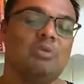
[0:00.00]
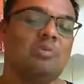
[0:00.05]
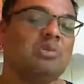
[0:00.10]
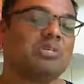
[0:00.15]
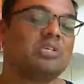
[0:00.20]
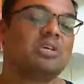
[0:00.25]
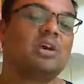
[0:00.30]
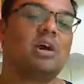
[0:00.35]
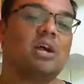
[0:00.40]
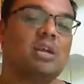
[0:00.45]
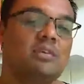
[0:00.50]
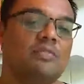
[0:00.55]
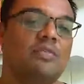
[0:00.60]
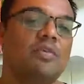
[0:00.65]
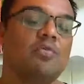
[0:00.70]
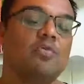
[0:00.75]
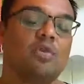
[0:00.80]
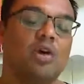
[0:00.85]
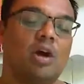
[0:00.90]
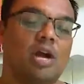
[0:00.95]
It was kind of
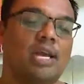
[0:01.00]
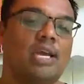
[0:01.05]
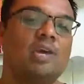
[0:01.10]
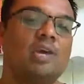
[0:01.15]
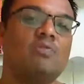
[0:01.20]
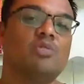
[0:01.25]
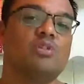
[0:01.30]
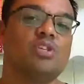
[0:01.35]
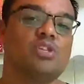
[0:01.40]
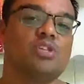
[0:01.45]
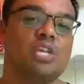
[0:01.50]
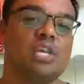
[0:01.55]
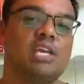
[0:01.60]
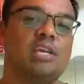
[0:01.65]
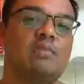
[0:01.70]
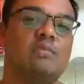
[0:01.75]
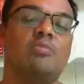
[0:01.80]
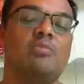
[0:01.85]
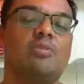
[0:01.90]
all right. It was cheap.